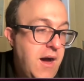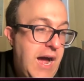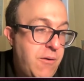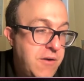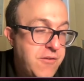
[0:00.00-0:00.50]

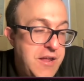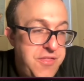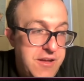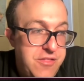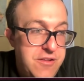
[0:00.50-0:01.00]
However, I
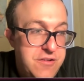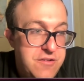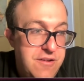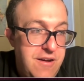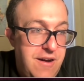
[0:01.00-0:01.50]
think this
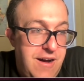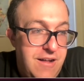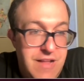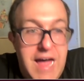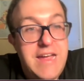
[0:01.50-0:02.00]

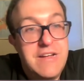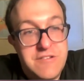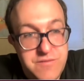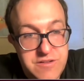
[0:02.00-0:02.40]
alliance,